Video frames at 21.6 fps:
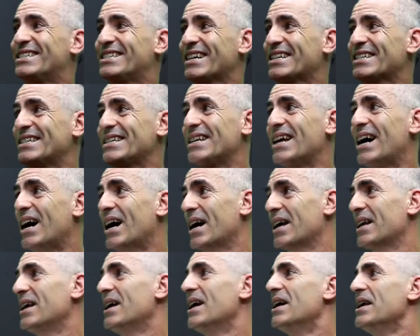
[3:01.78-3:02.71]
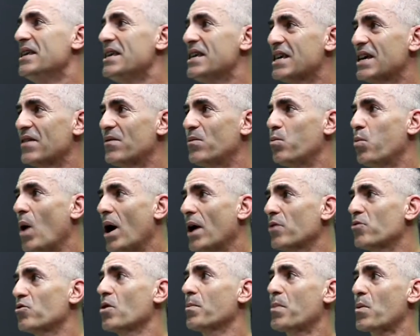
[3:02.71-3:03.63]
69, you give one
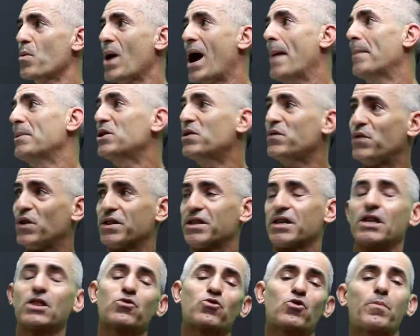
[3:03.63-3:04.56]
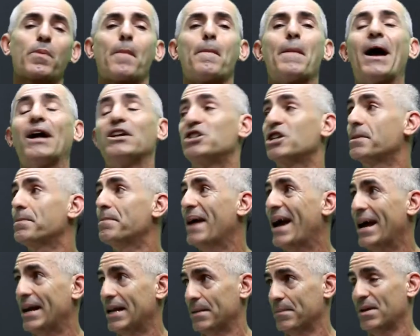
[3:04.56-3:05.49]
group a rabbit's foot, the other group a magic
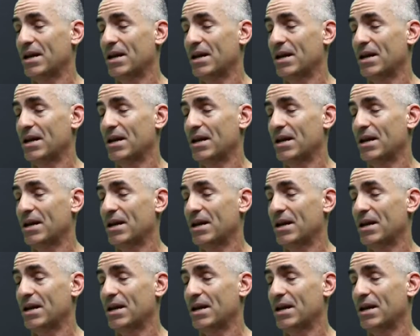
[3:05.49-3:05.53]
penny.